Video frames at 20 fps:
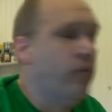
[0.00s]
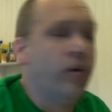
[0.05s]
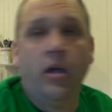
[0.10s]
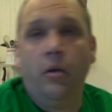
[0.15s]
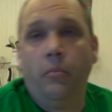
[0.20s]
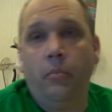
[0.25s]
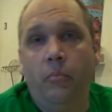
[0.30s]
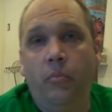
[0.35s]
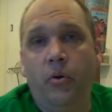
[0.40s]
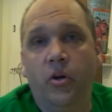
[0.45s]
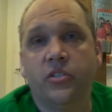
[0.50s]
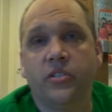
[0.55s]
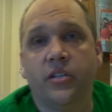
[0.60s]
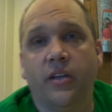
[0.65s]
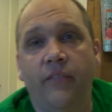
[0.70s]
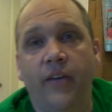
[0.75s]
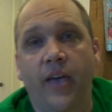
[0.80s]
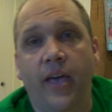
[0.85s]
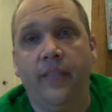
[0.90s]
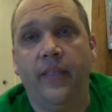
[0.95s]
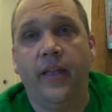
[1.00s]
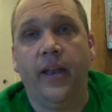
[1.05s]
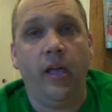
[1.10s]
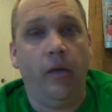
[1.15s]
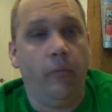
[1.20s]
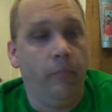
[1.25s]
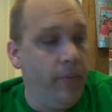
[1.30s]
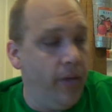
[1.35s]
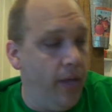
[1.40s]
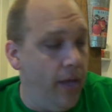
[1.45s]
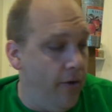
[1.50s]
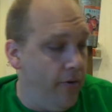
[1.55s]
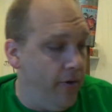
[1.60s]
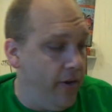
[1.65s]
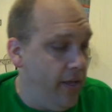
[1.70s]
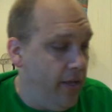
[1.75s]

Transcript: a couple books I've had that helped me out.